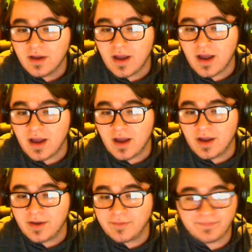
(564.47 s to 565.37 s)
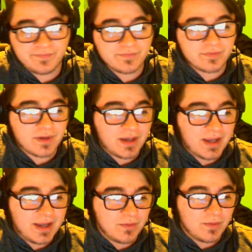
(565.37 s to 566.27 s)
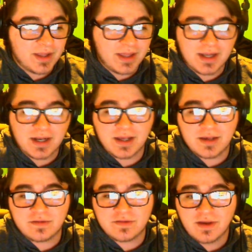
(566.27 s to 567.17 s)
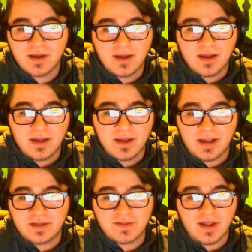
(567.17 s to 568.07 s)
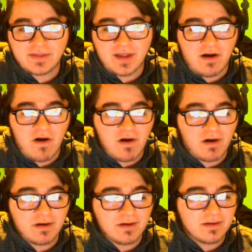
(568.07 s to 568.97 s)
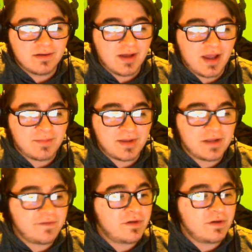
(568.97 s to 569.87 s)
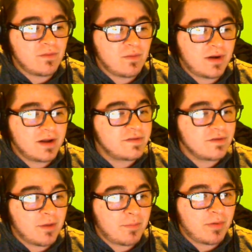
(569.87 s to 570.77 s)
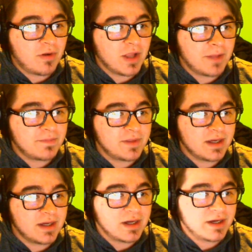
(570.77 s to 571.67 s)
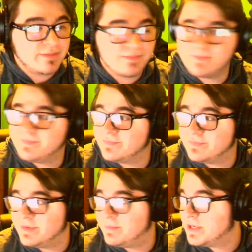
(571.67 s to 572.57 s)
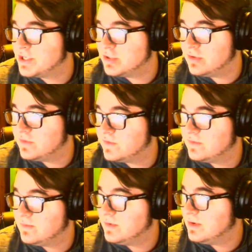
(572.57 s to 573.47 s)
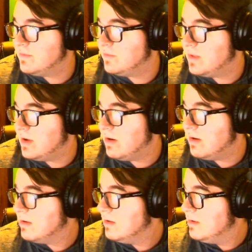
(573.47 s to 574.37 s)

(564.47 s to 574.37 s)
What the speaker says: Really, it is. It's not that hard. I mean, if you even want to, I'll pull up the pictures wherever they are.